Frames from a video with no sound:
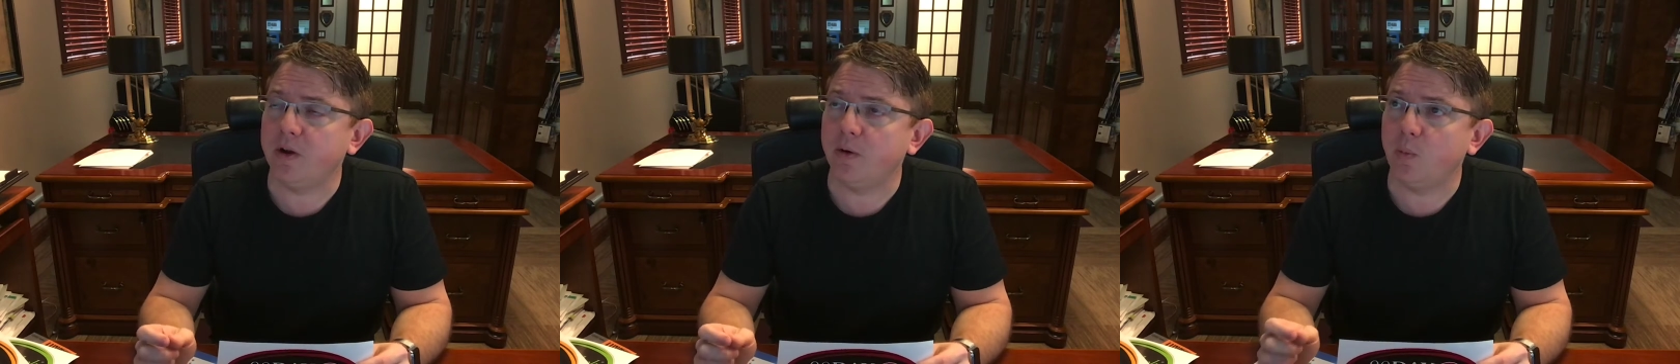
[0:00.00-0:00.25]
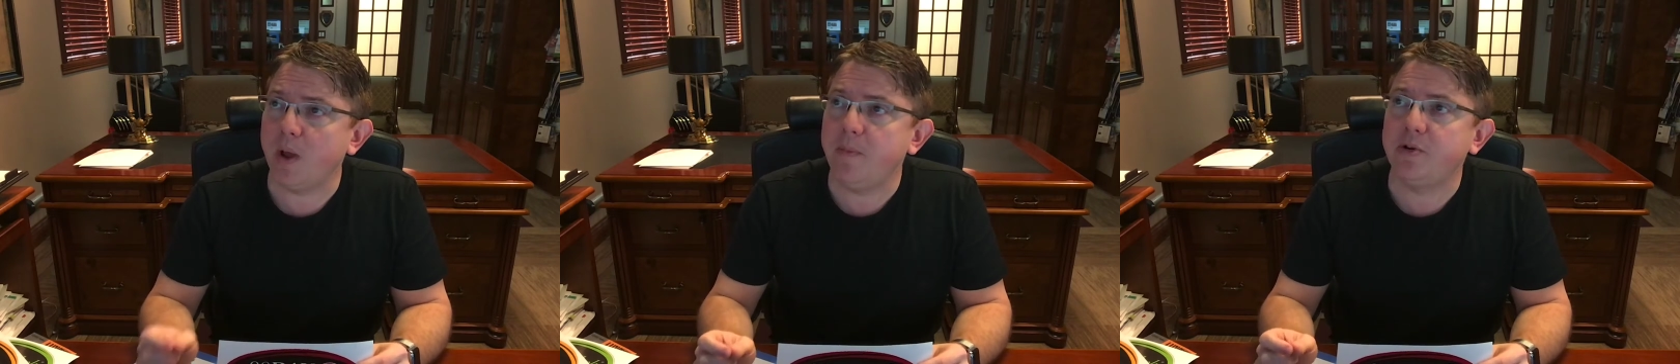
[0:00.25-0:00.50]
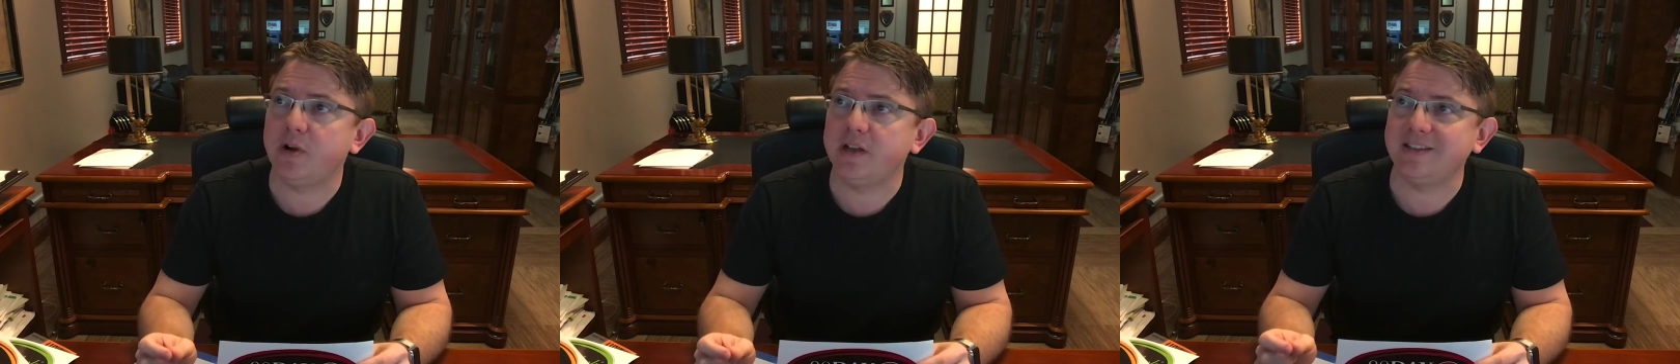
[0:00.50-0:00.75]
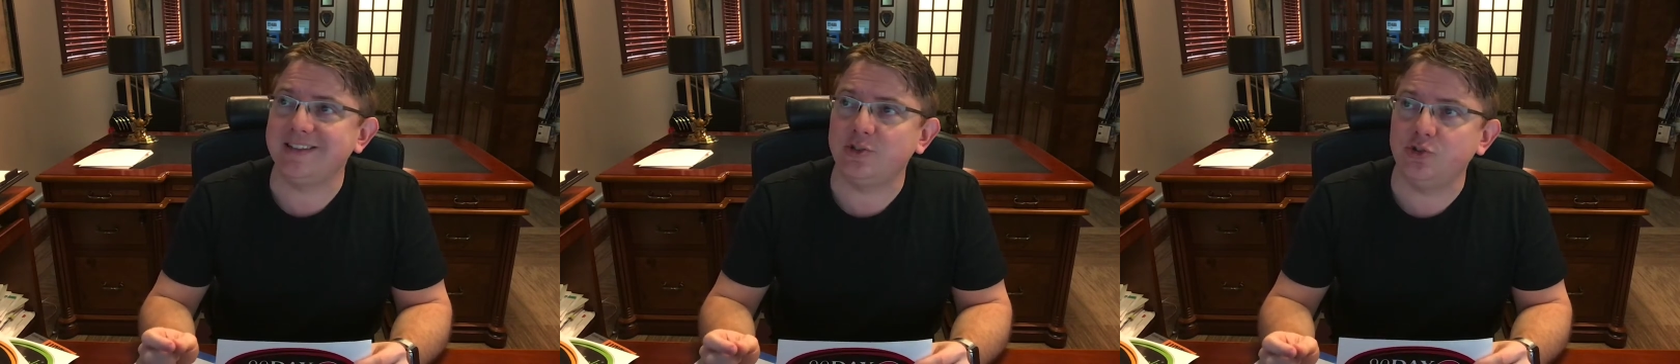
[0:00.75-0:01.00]
web
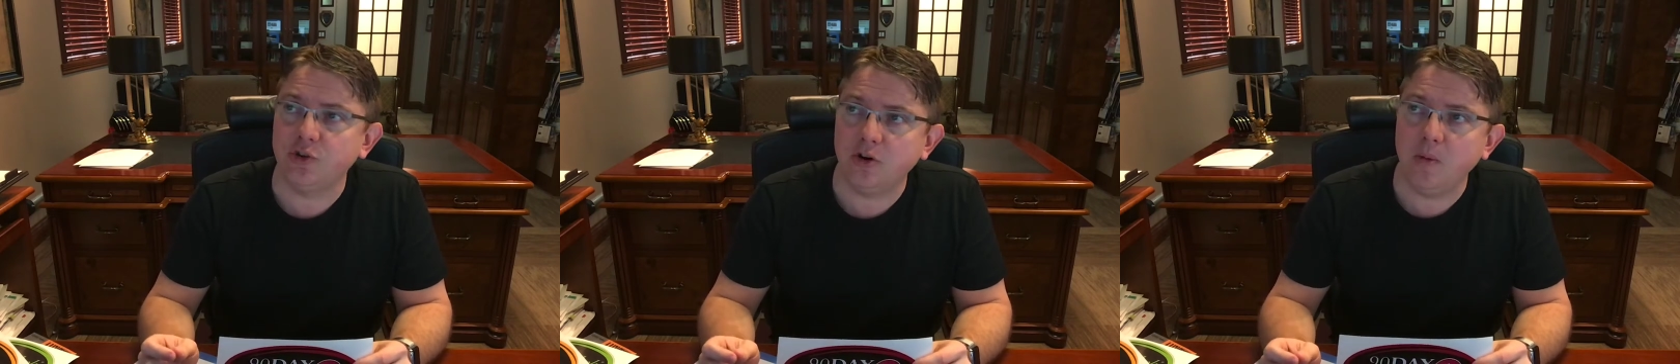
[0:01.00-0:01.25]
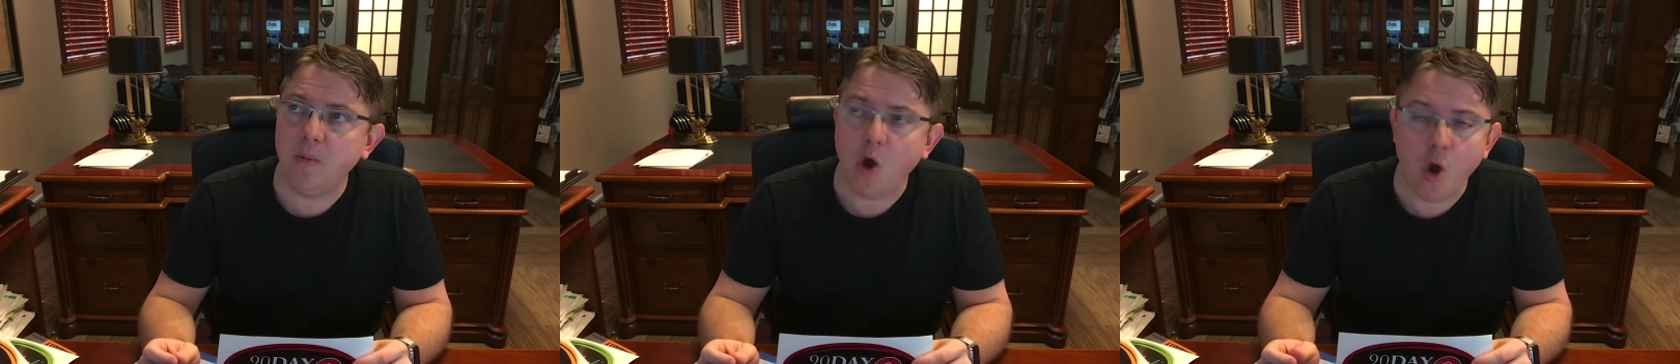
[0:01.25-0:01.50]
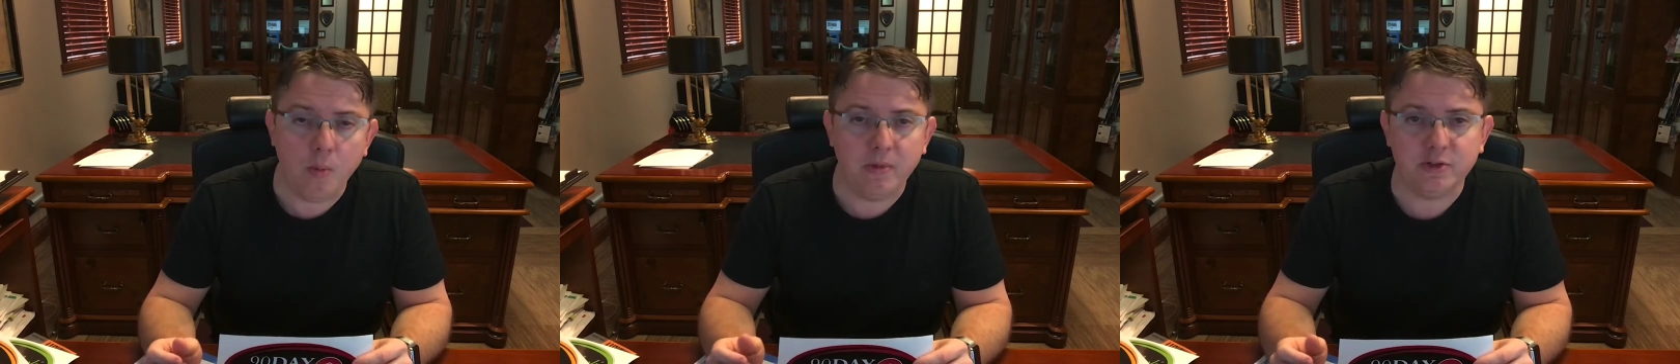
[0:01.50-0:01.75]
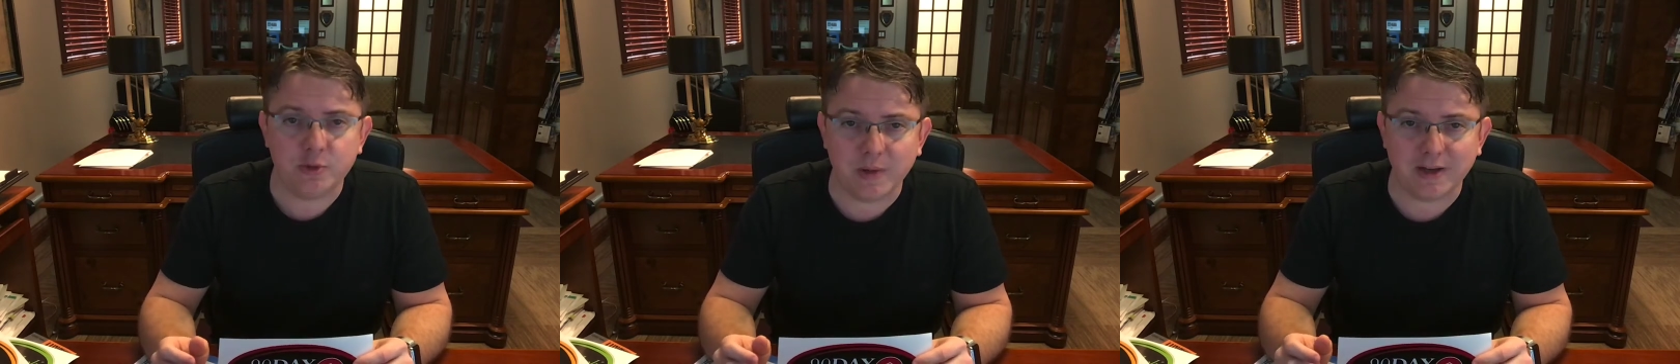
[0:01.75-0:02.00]
address is
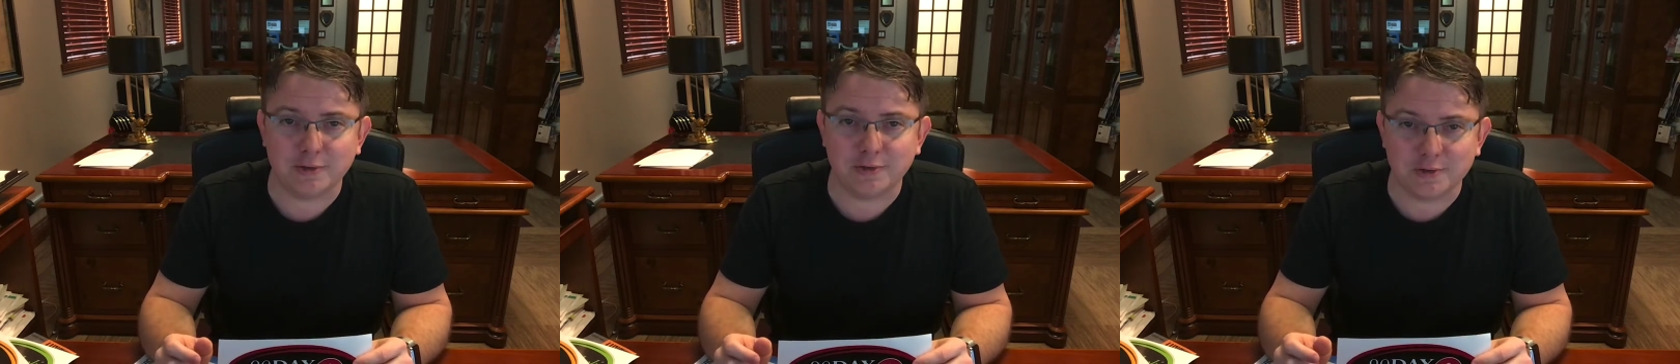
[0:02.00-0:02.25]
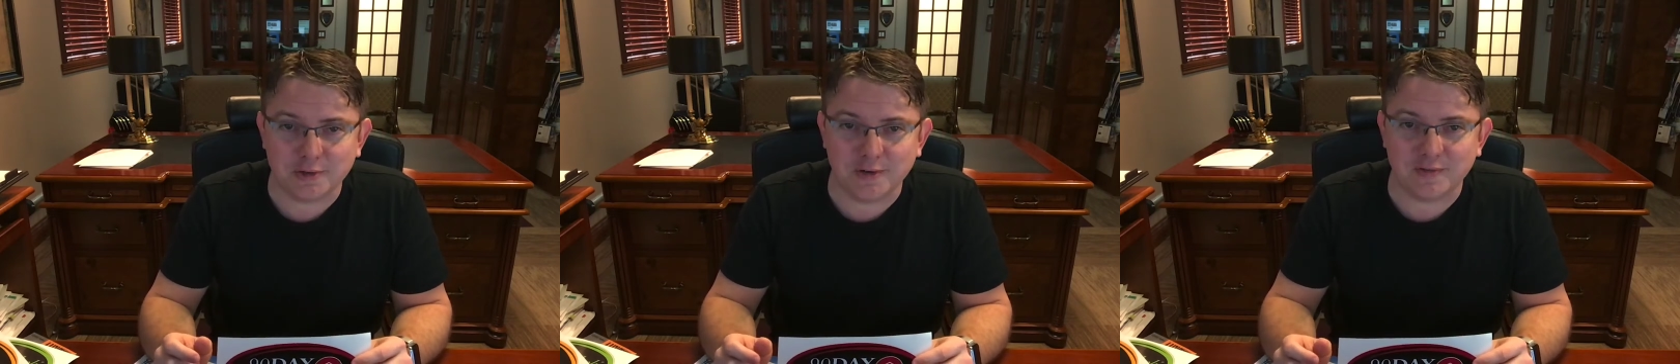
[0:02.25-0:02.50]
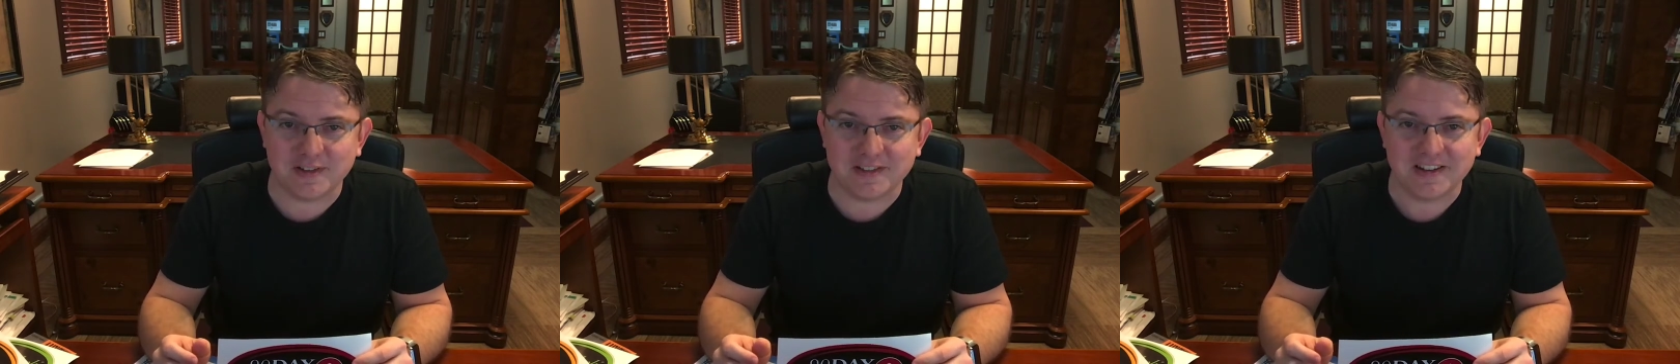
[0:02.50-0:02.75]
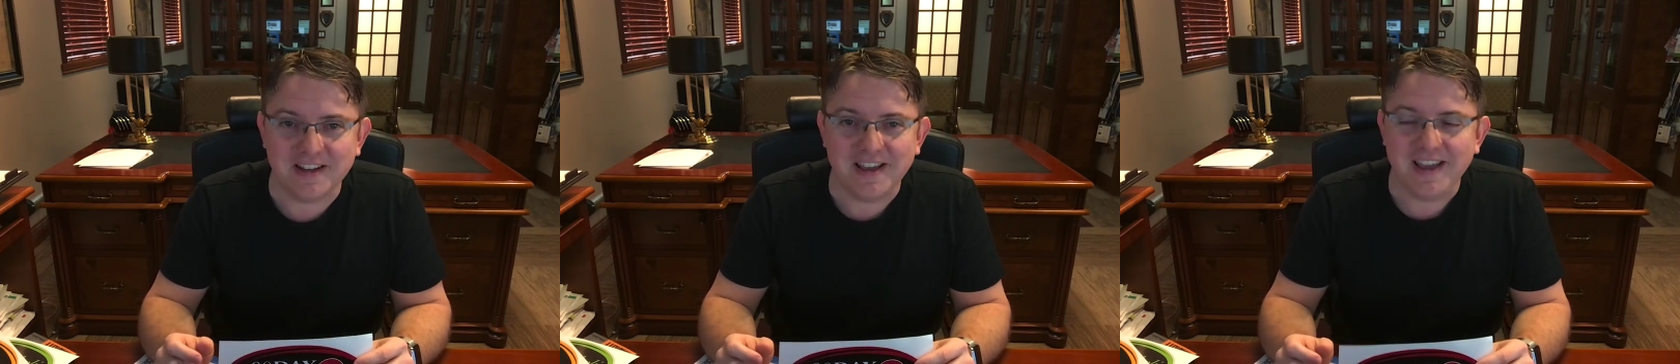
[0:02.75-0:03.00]

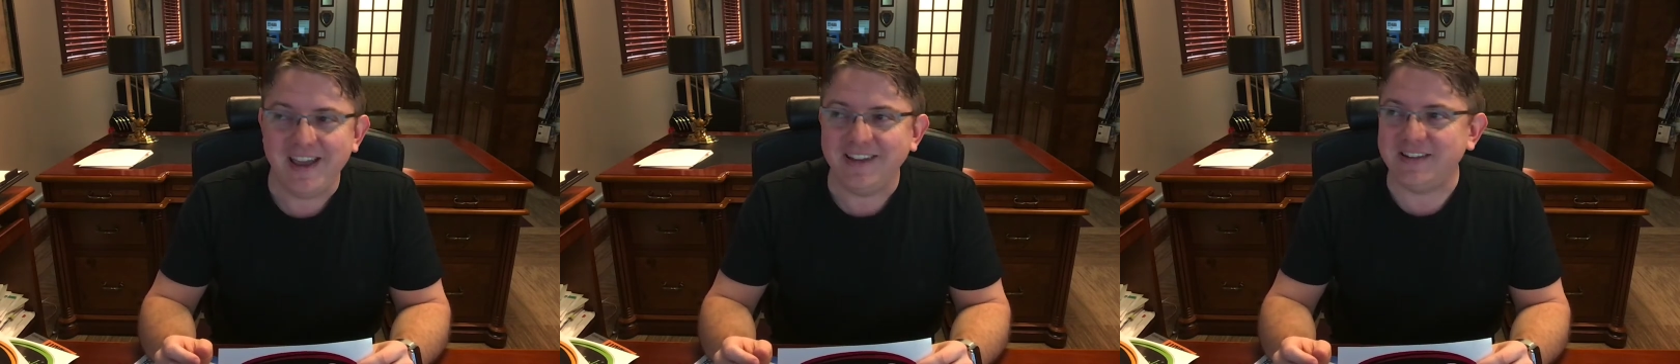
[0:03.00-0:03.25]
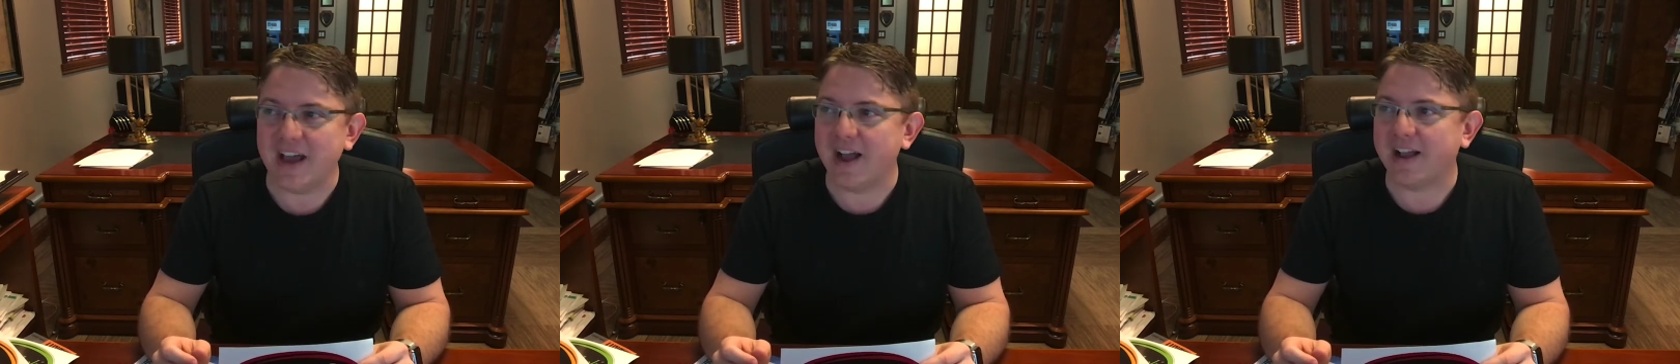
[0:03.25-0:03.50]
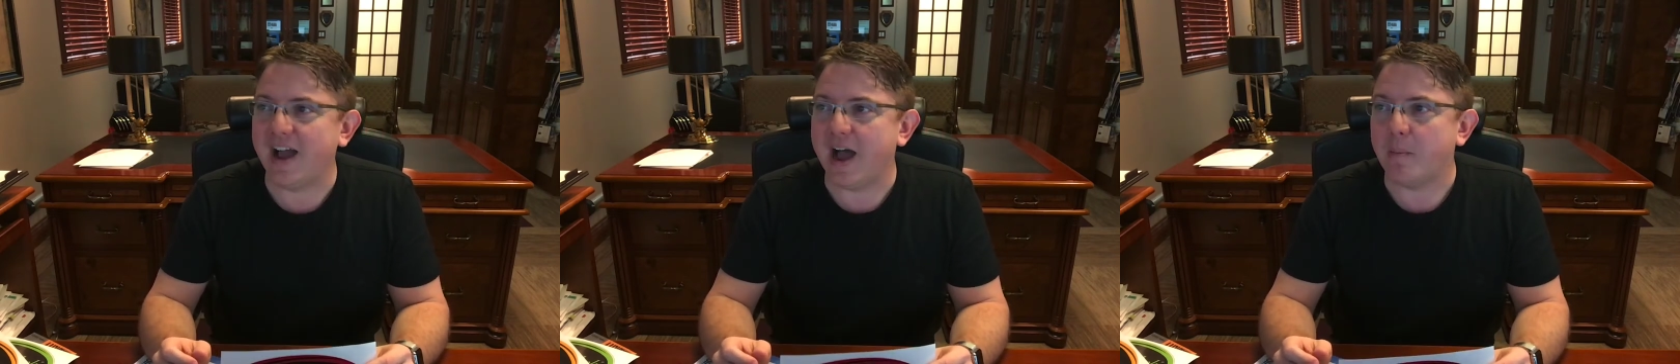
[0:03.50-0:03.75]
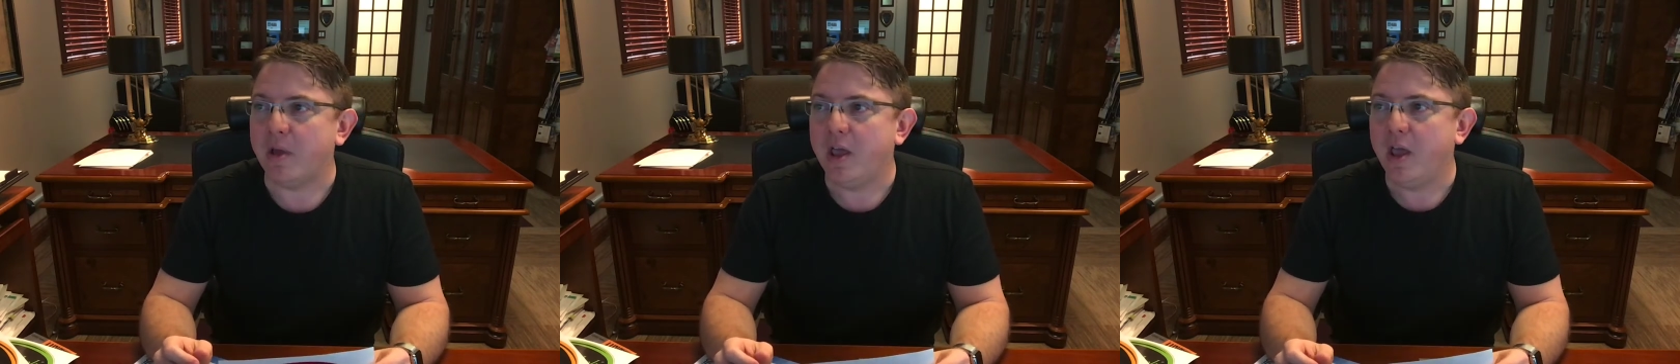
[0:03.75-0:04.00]

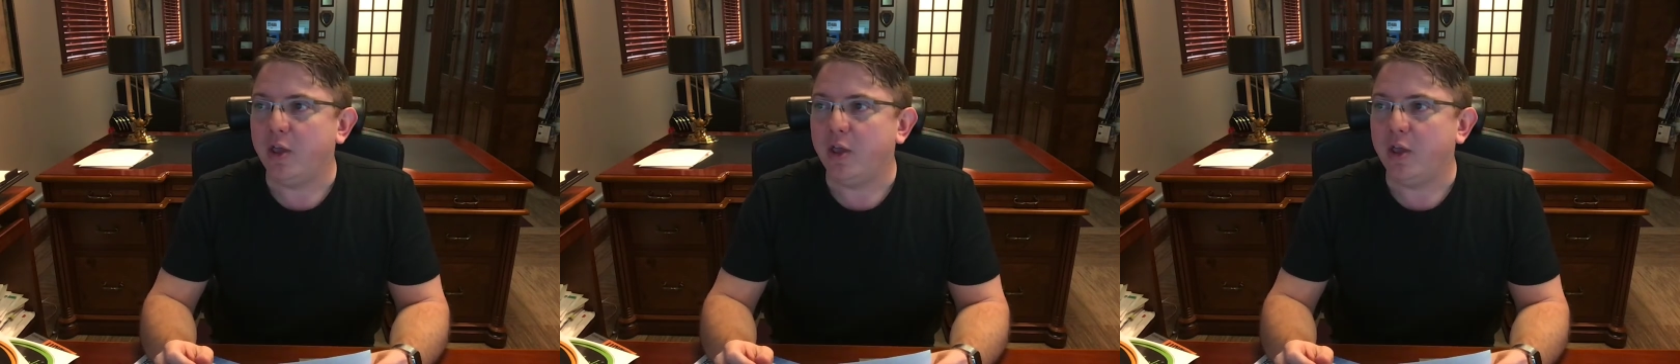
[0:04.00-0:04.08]
durhamhomeinspectionservice.com.